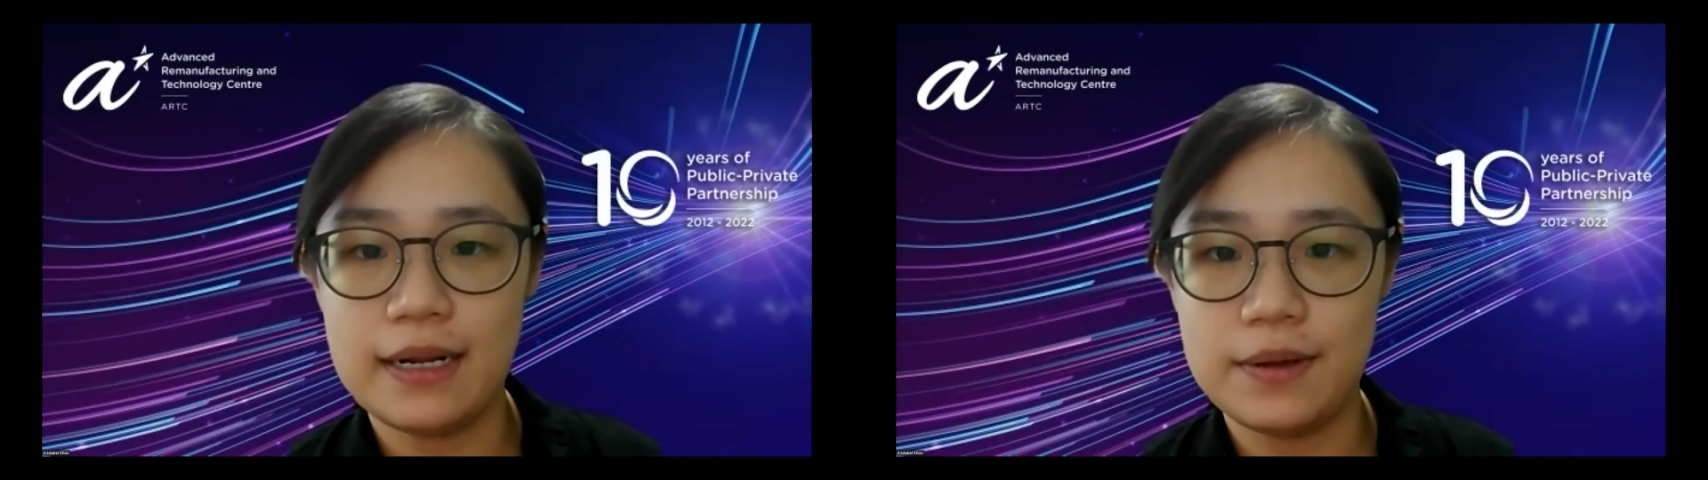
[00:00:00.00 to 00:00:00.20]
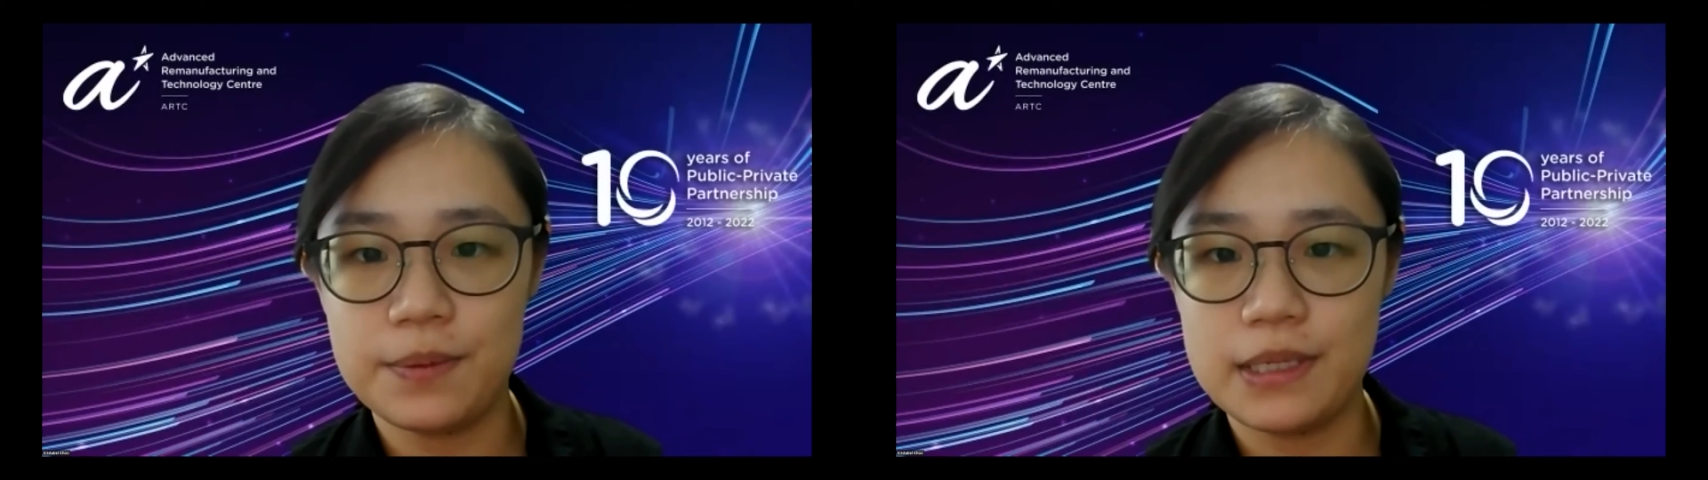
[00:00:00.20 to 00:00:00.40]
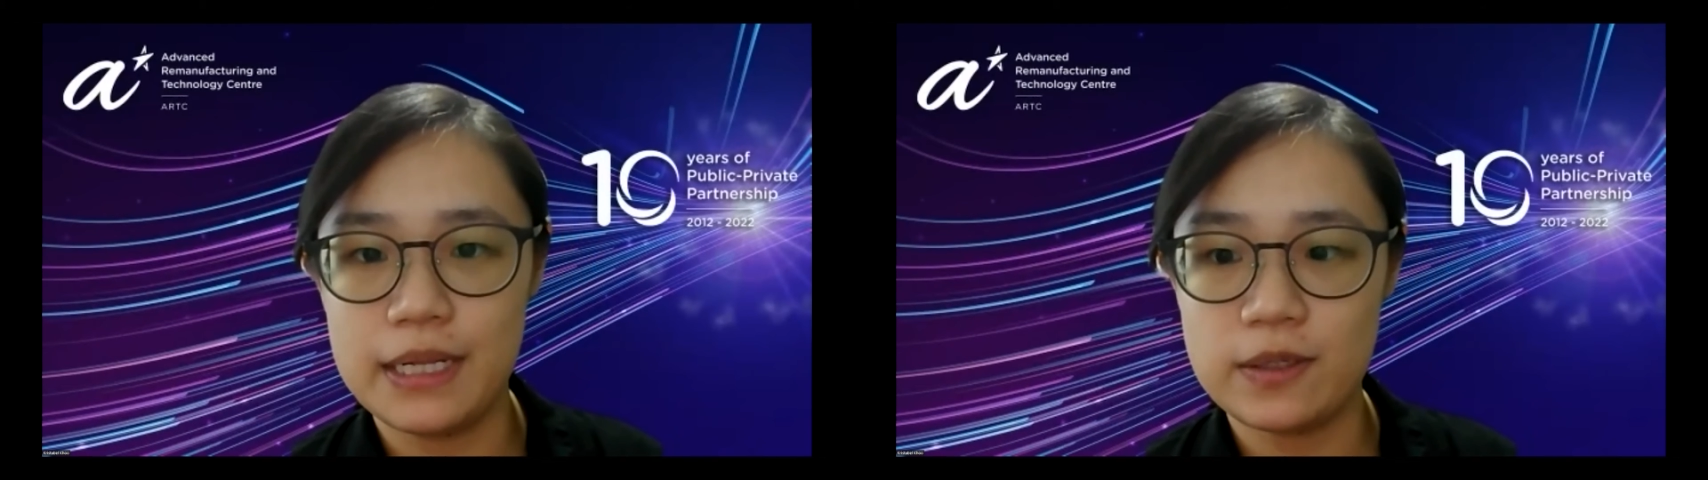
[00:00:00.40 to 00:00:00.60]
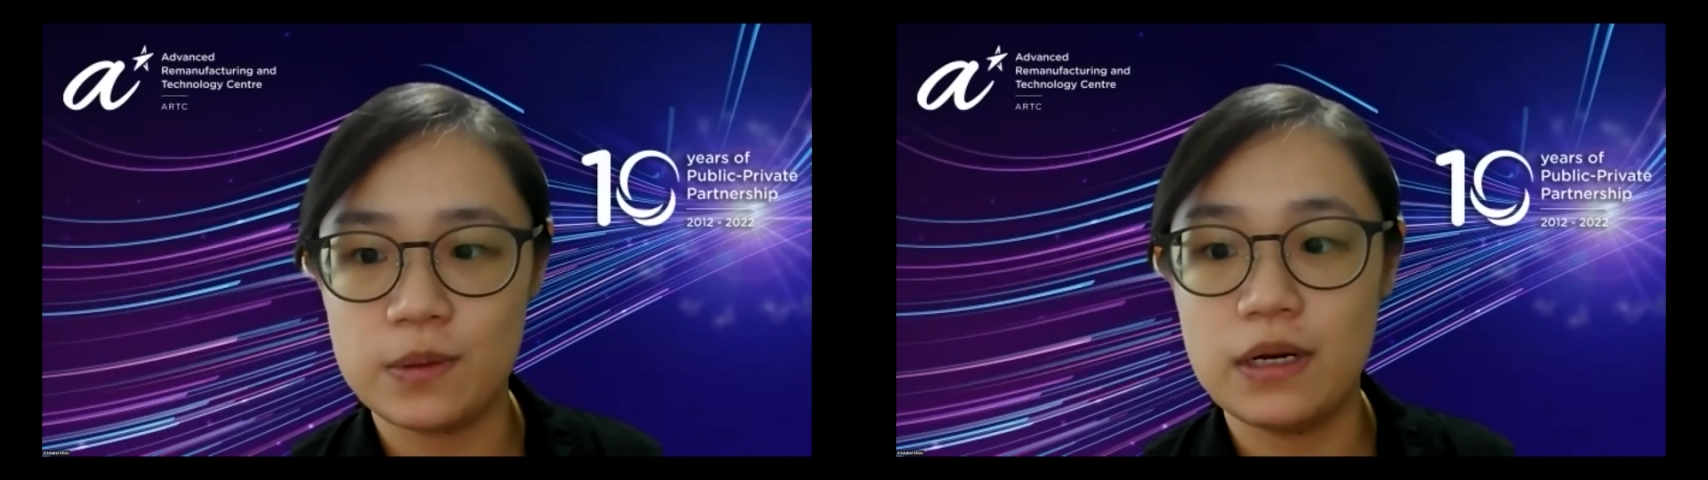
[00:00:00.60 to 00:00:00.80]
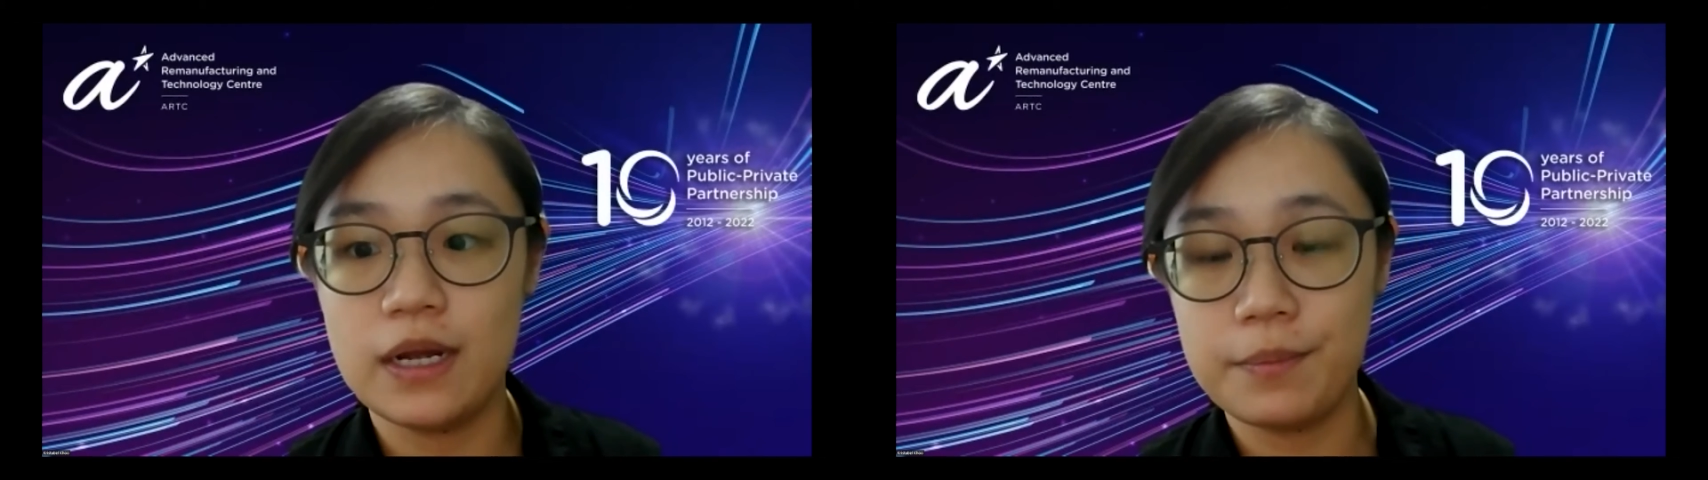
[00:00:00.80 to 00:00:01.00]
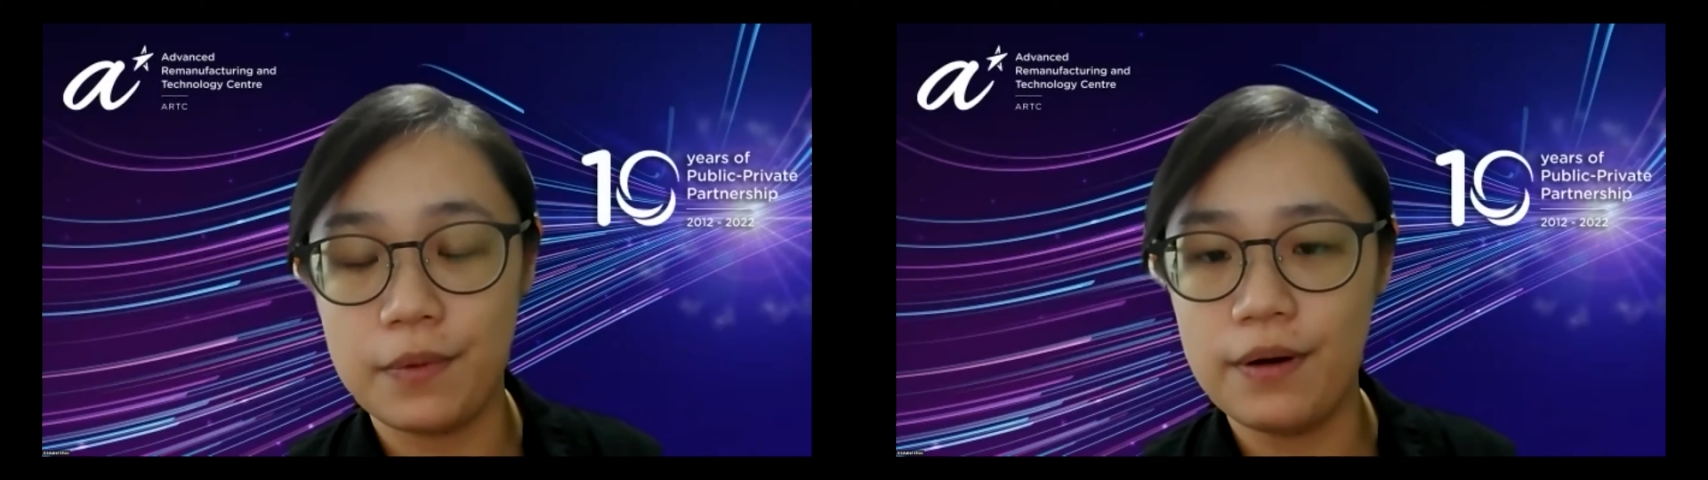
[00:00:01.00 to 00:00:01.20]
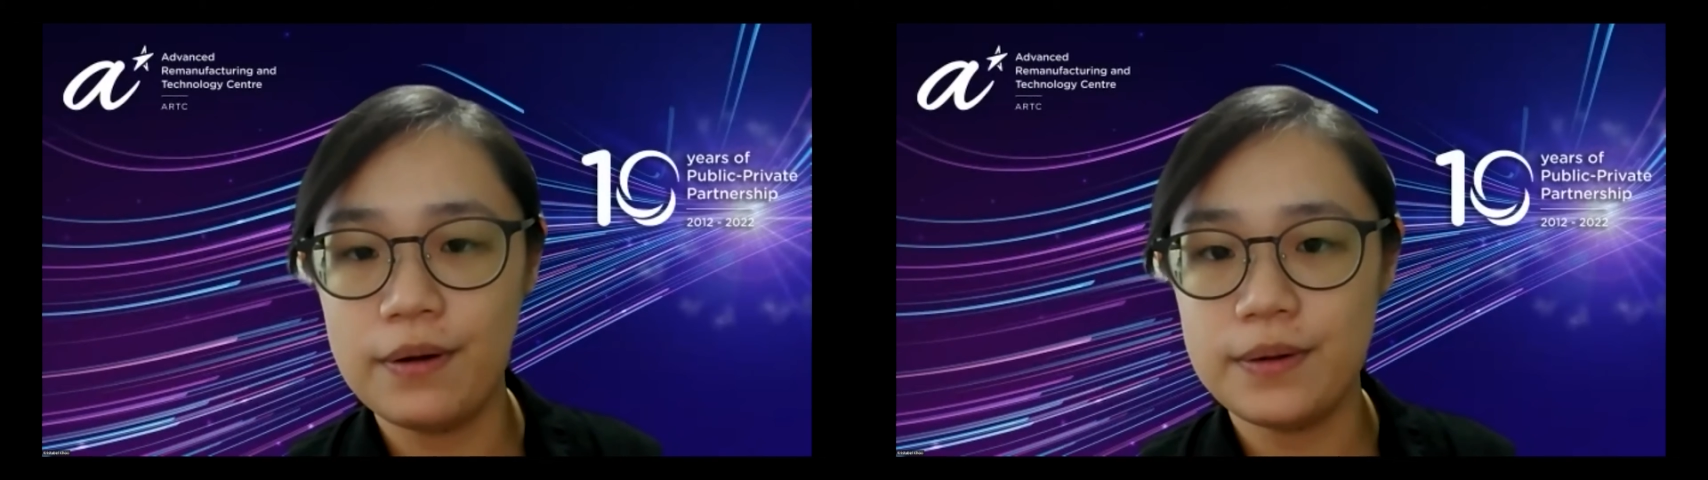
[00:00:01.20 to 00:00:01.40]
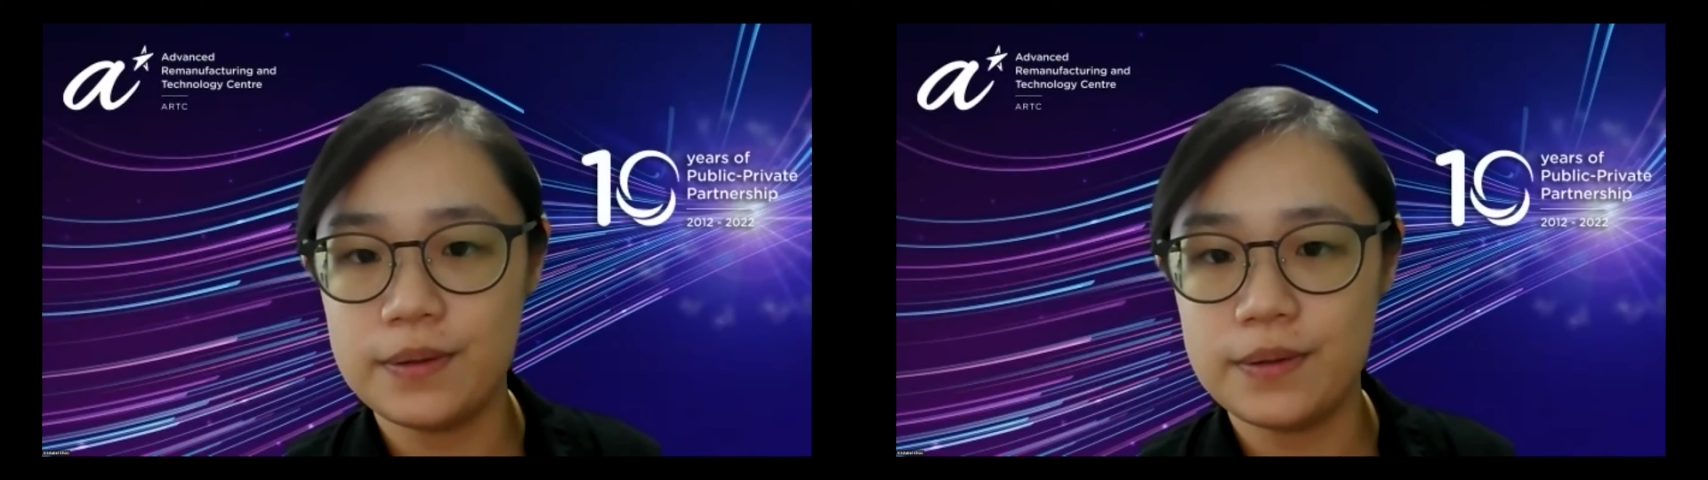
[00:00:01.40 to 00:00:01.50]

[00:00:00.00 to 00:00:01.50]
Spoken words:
that you would like to learn more.